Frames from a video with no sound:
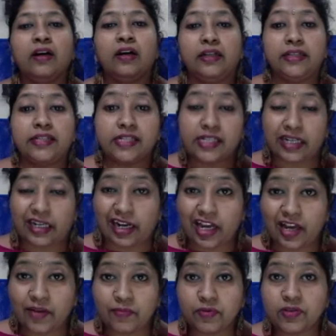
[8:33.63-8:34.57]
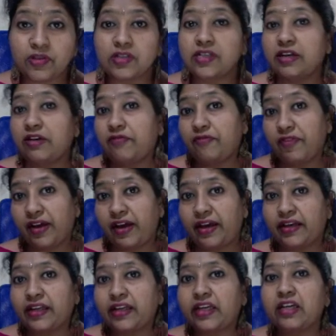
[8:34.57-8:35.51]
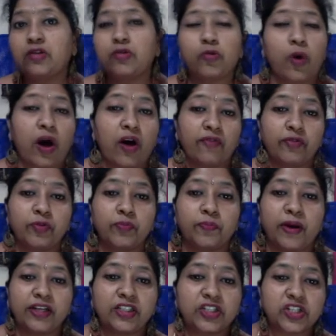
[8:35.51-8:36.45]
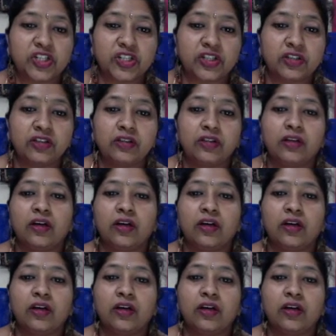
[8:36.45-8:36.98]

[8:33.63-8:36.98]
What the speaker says: disclaimers if any you have to mention it,